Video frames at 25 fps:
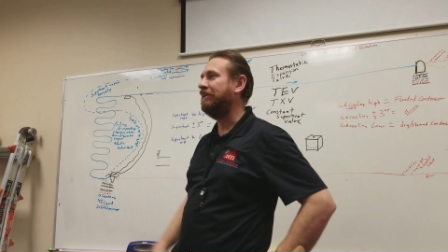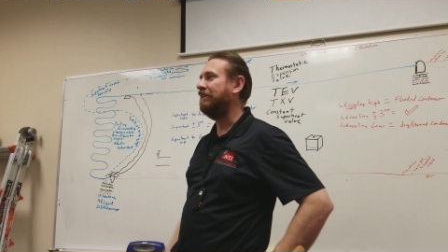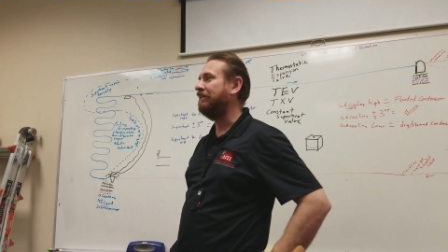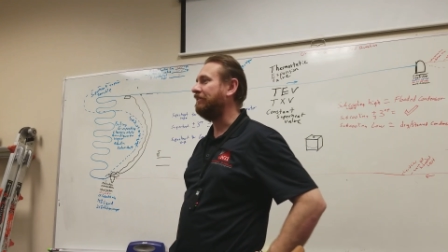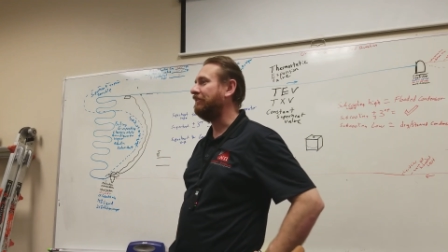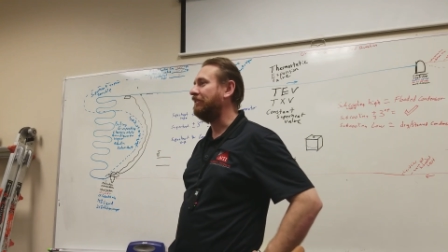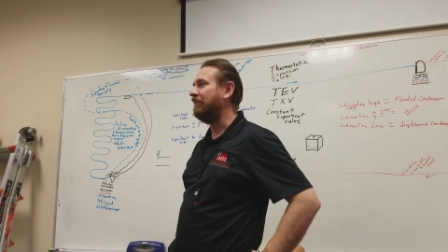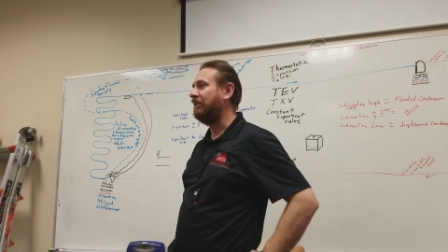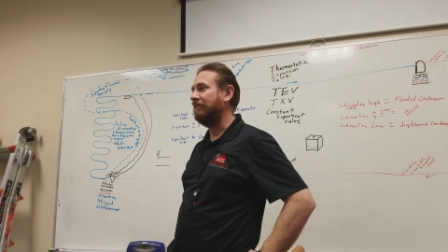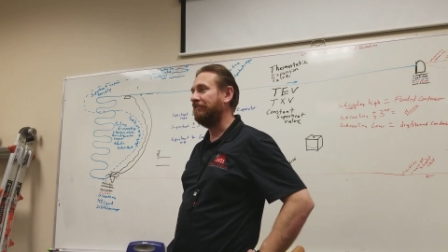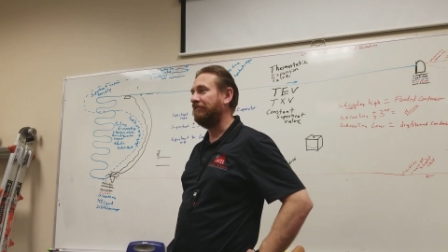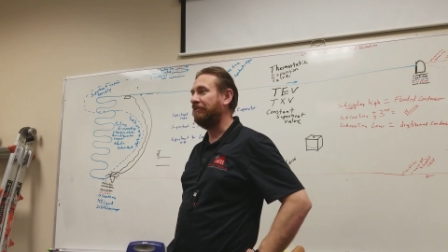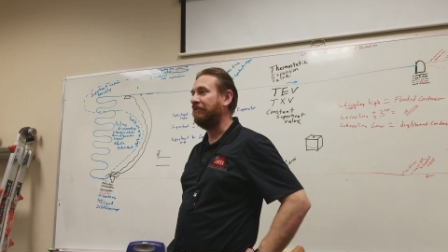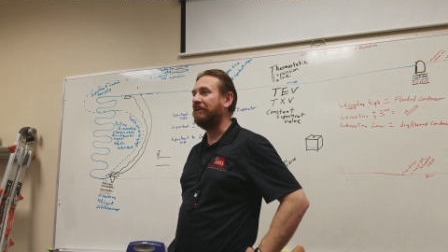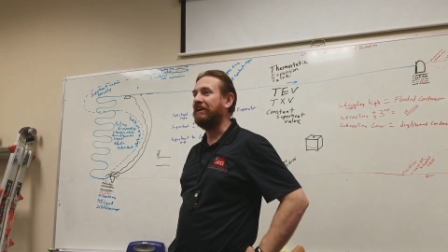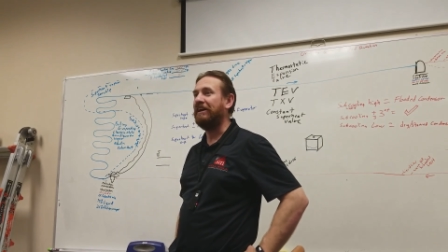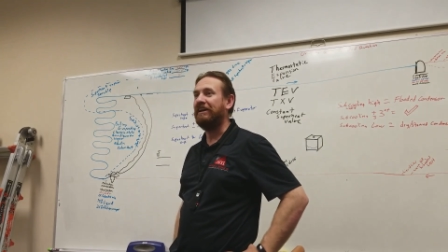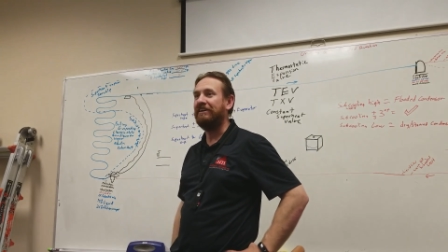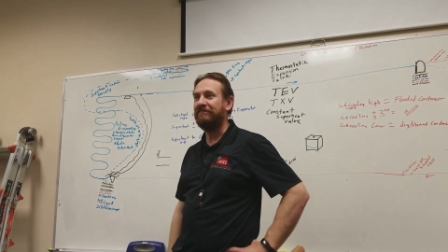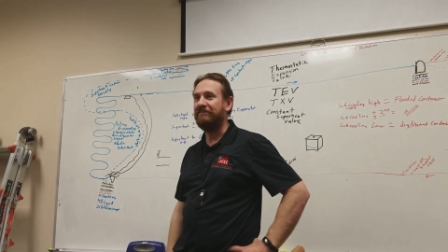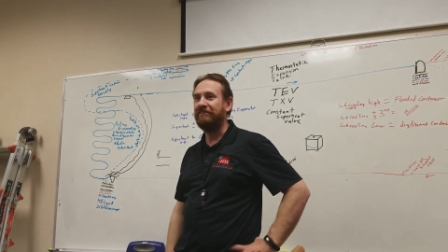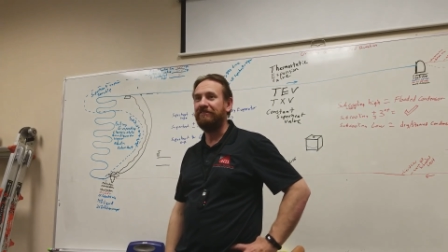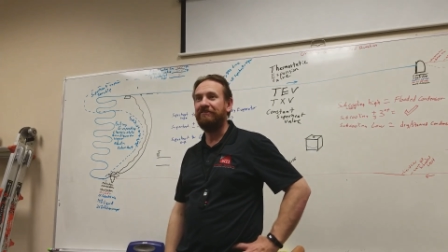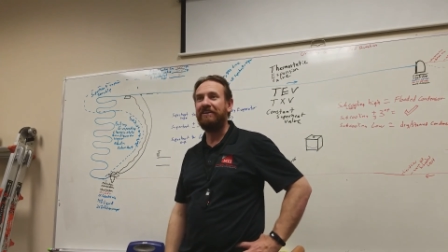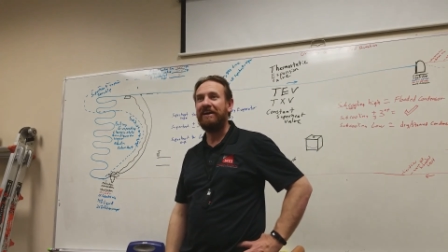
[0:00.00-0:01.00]
It would cause all
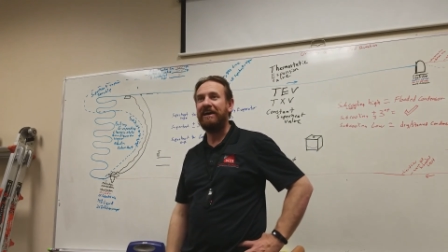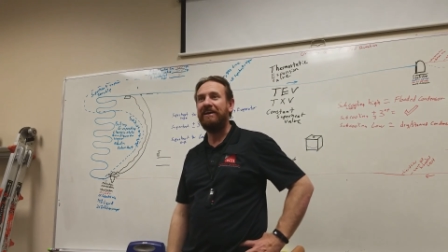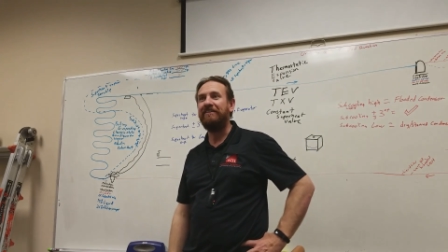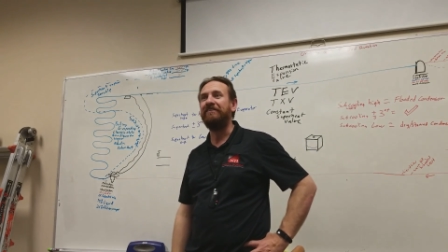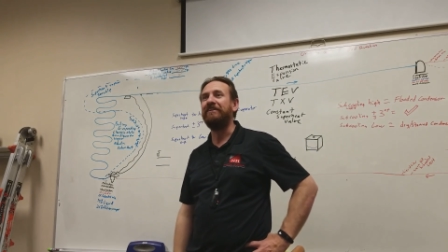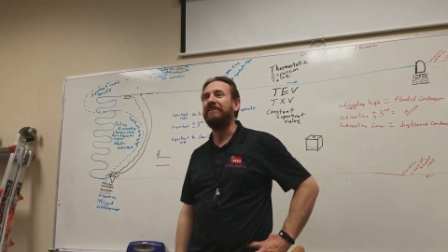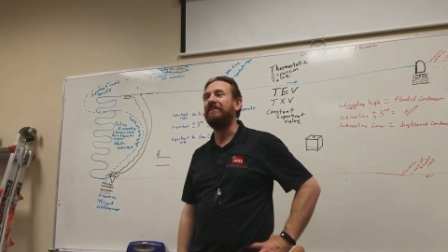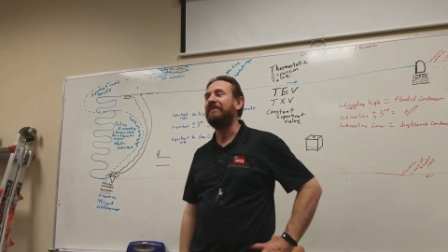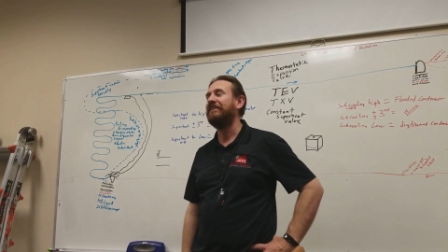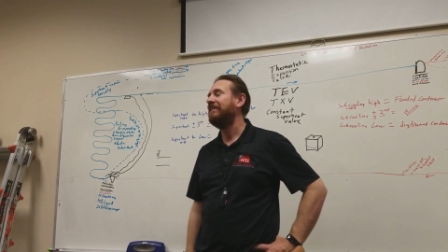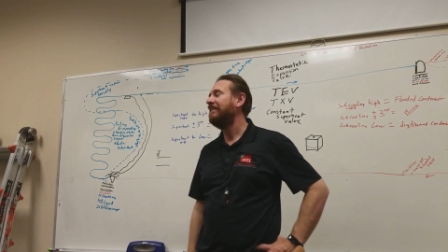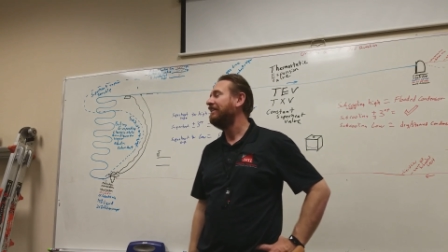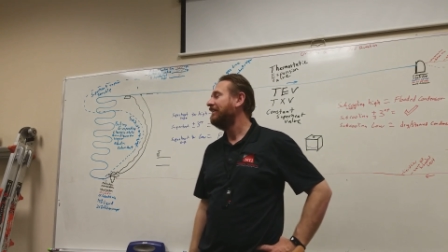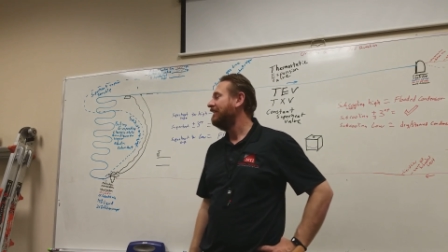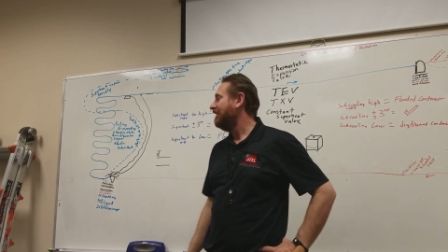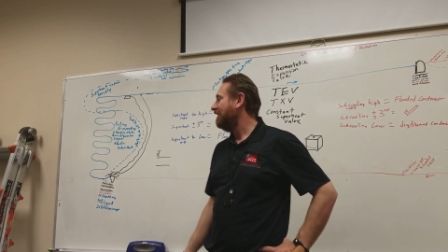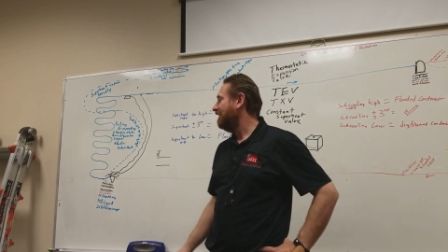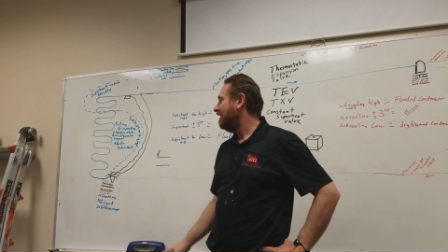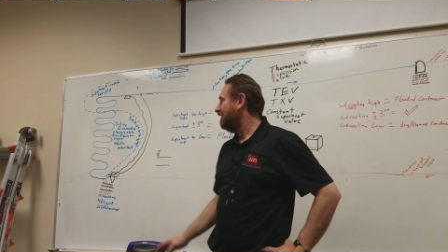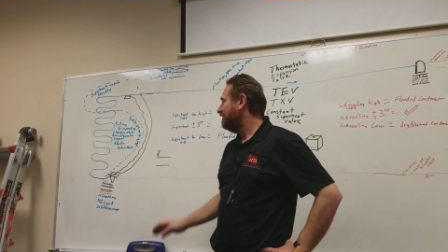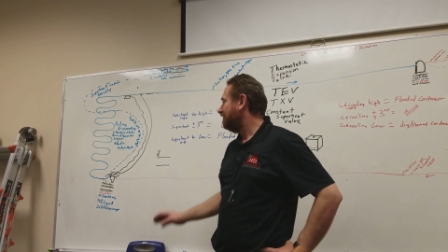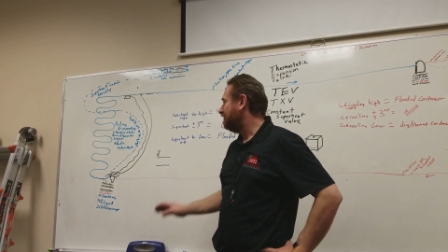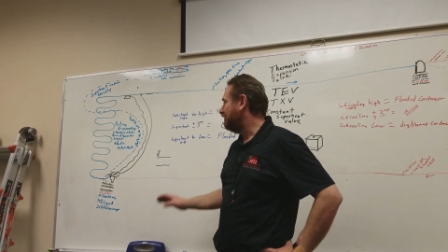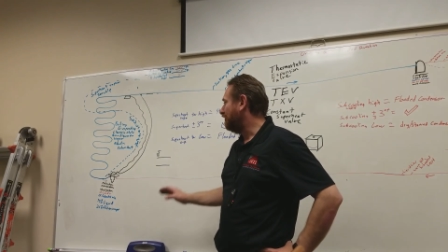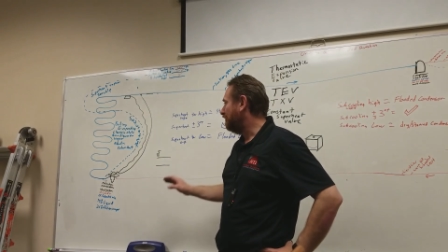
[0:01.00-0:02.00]
kinds of havoc.
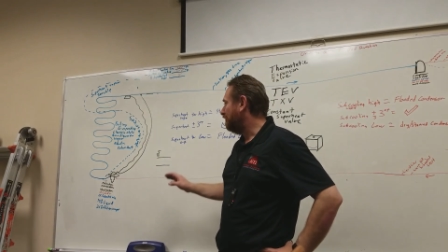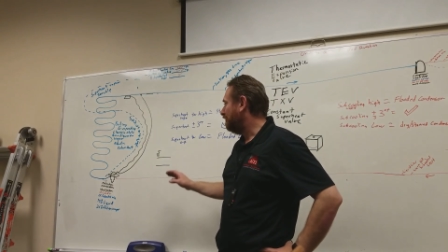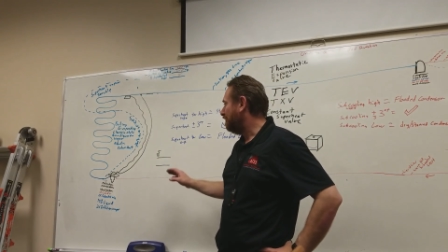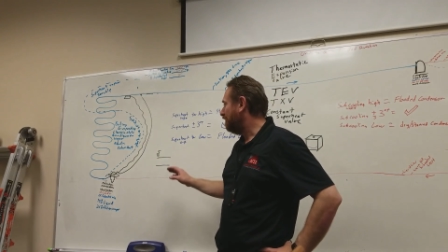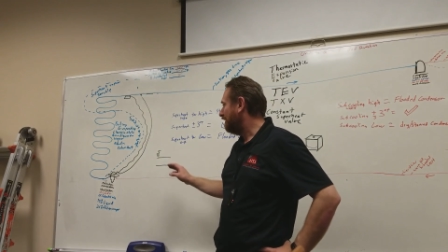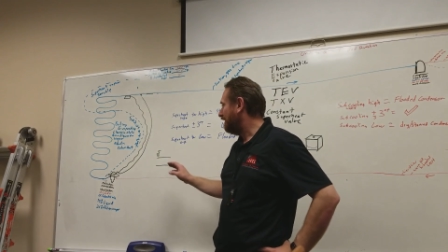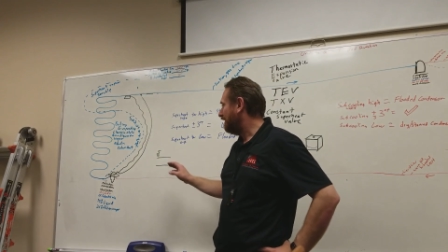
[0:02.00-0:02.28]
So